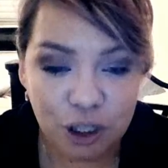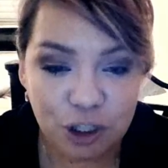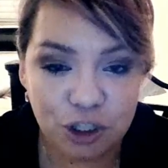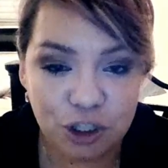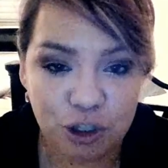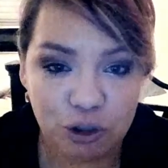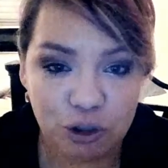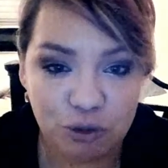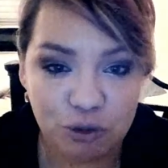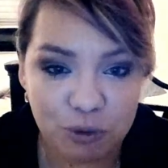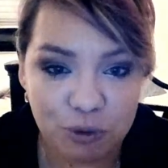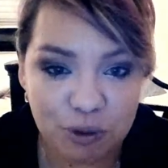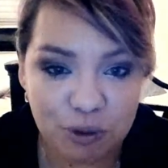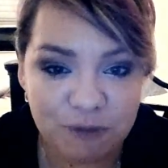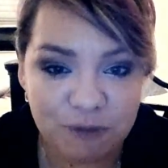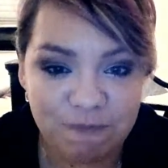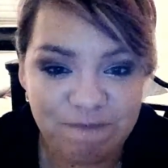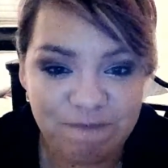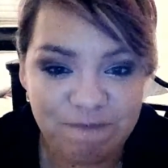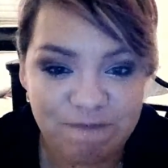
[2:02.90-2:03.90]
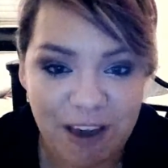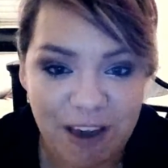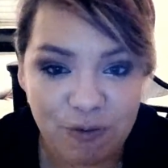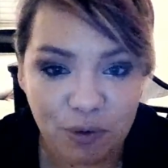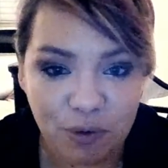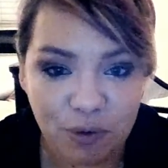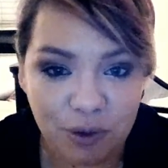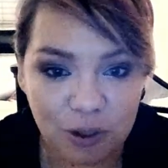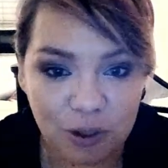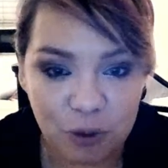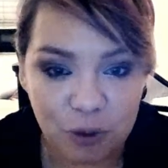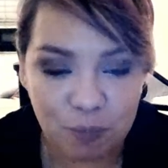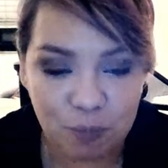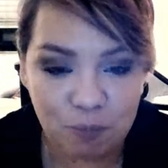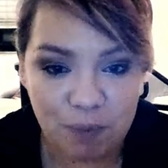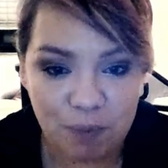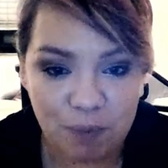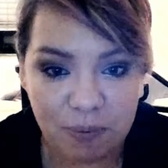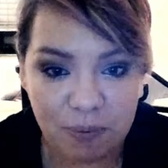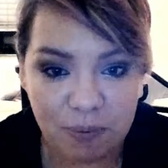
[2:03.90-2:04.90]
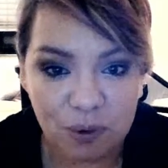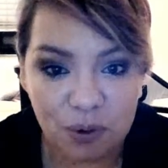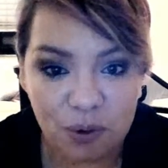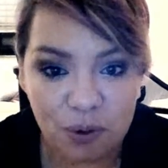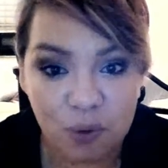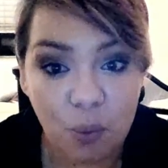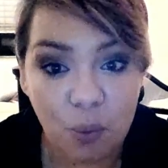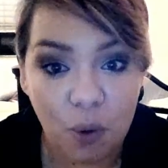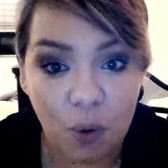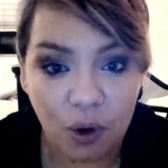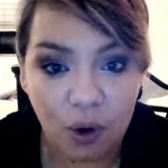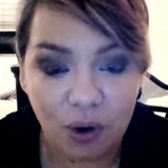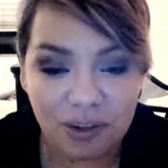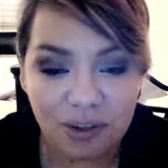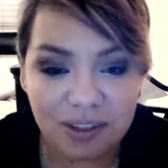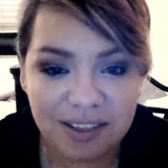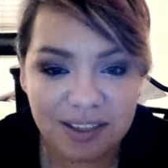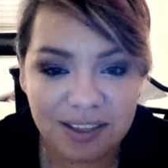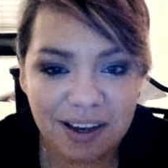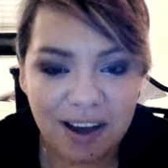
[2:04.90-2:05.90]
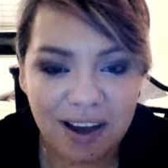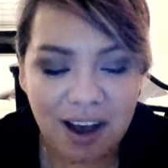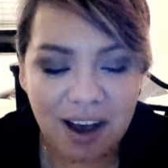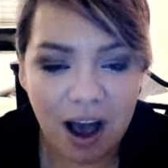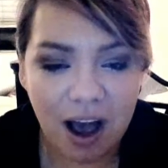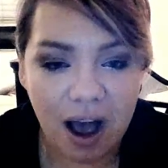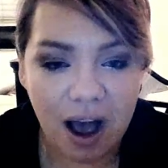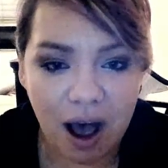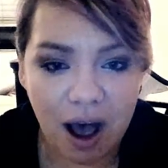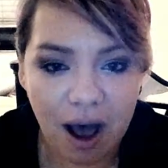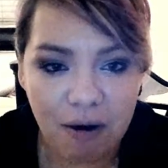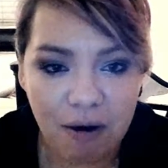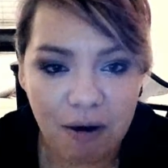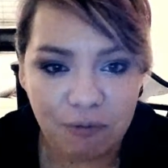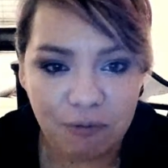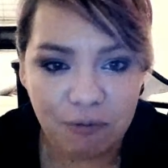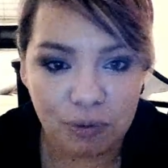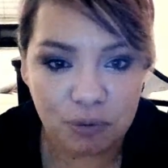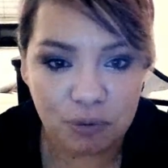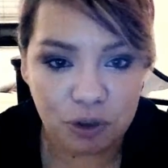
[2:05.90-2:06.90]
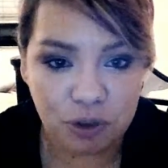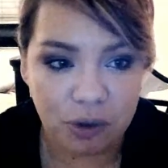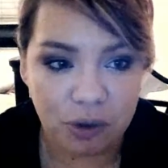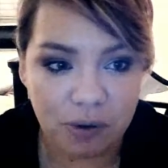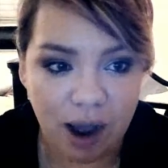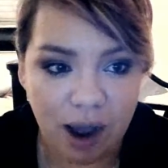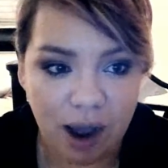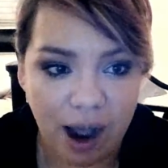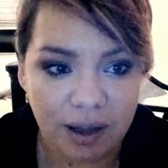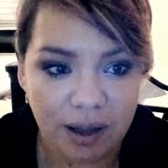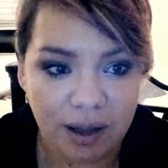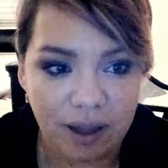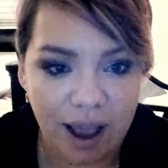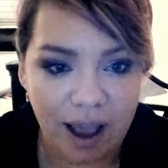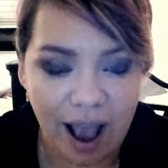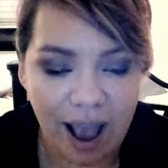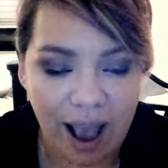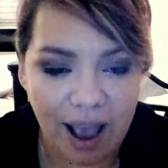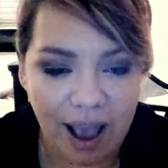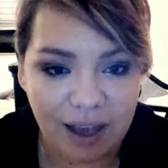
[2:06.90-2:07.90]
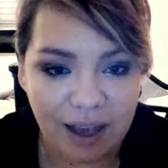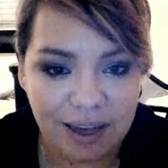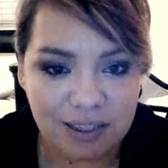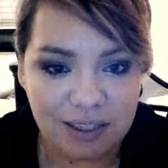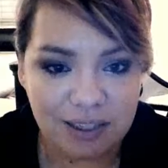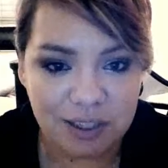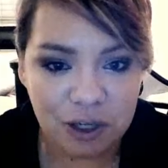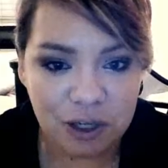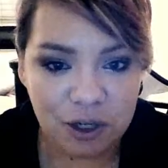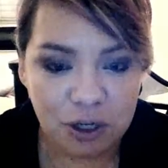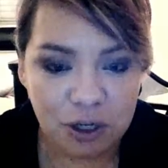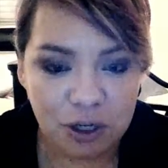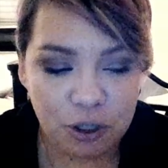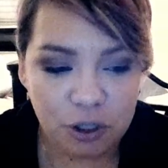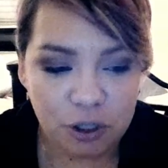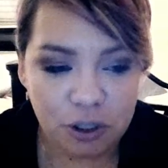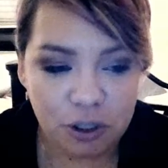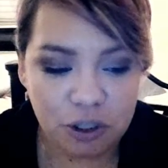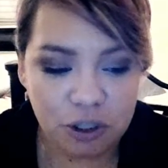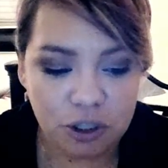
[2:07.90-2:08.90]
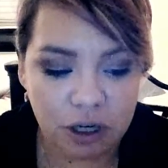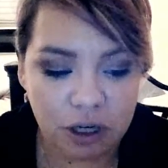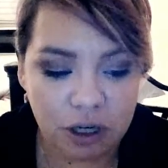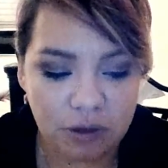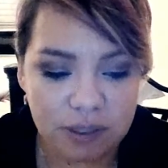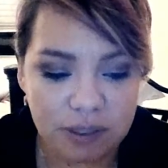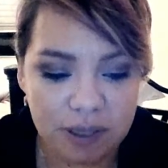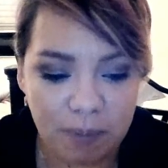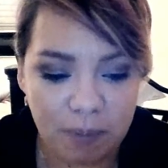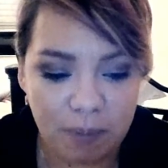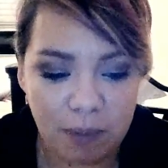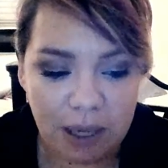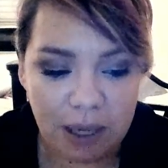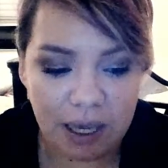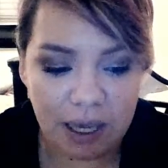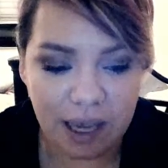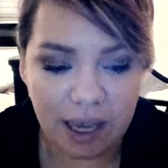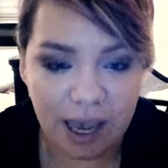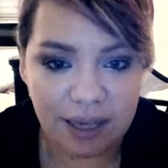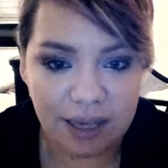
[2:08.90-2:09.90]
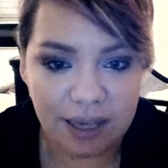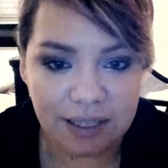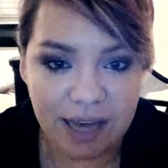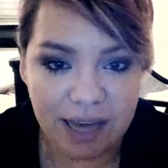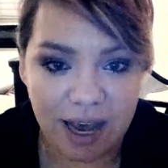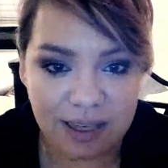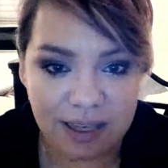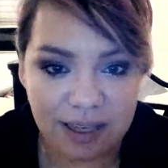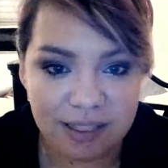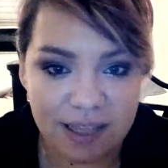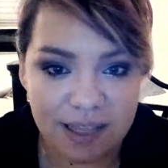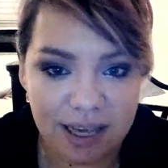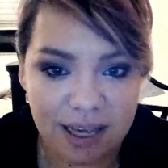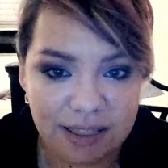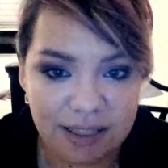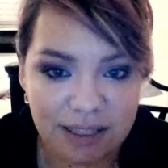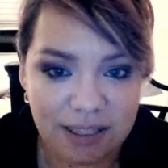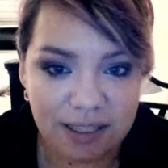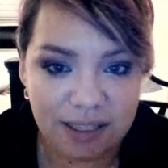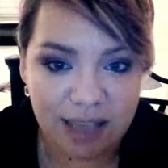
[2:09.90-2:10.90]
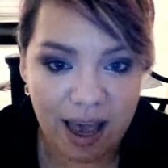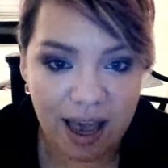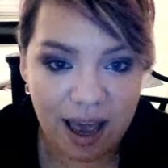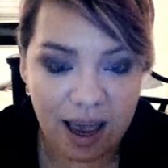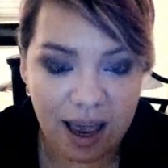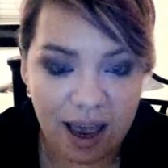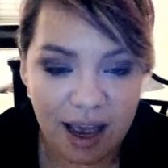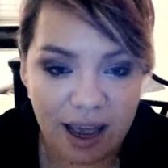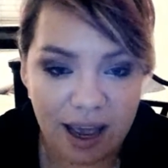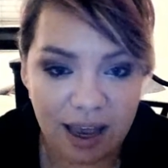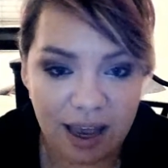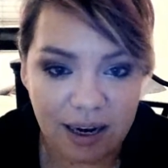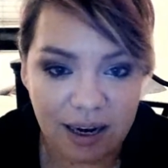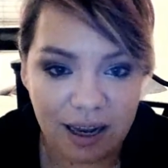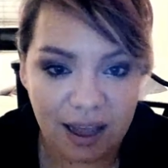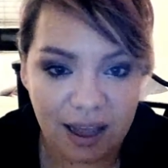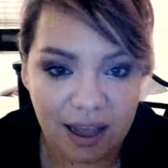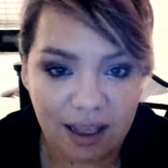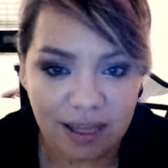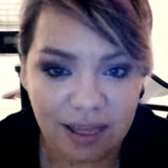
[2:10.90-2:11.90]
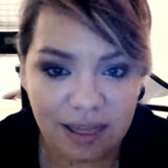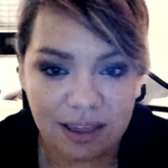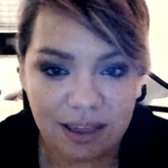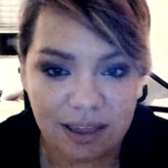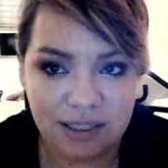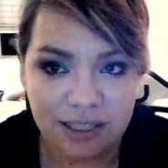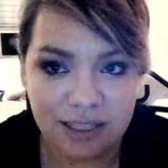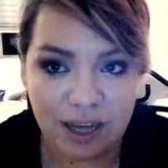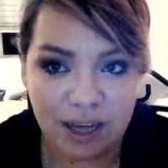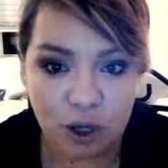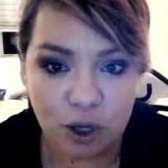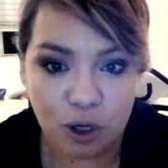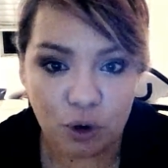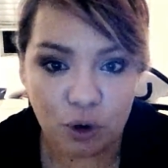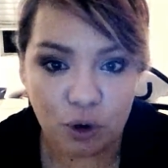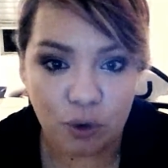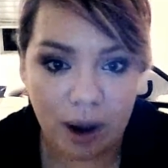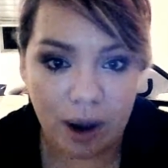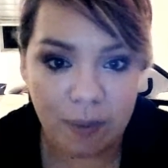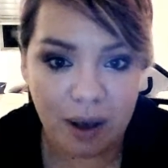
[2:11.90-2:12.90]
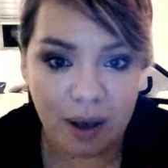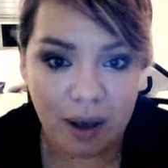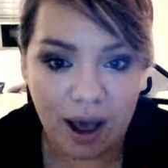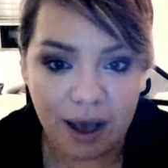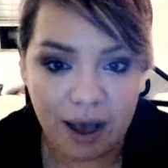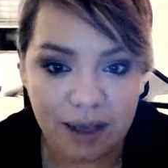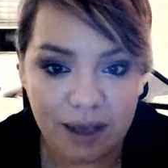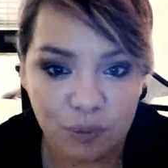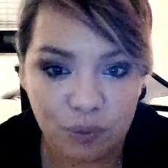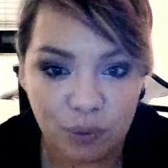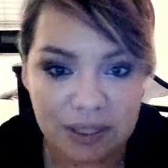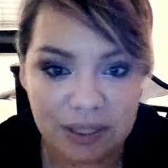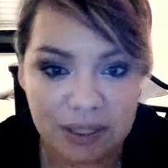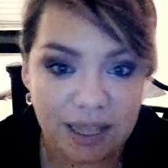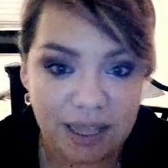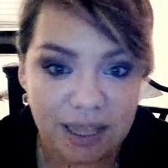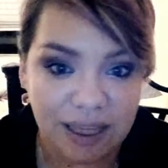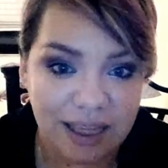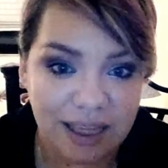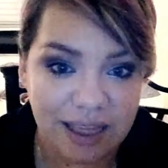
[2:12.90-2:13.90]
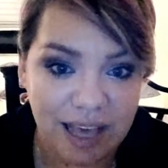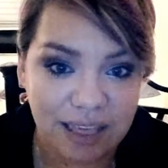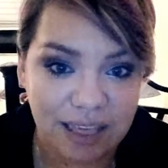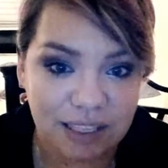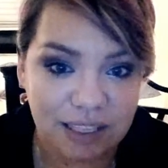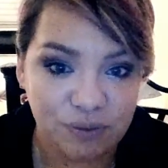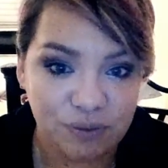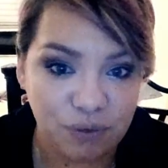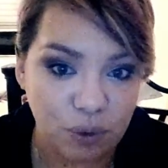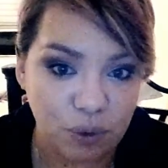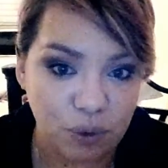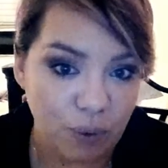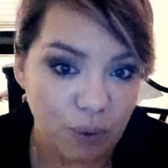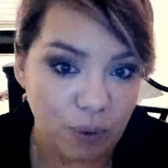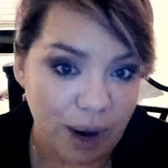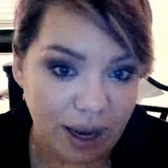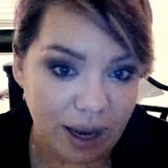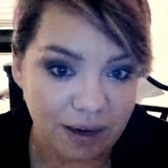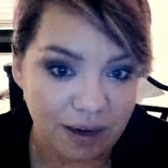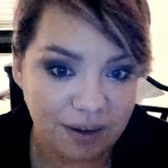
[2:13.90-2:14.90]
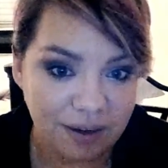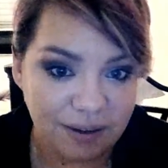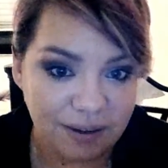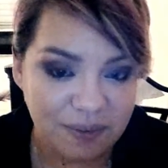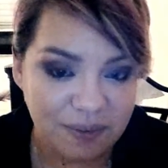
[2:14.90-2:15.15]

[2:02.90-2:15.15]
two most favorite little people in the world, from Joe and Kyla. And Joe sent me a text that said, "Tell your grandma we said thanks for the rain."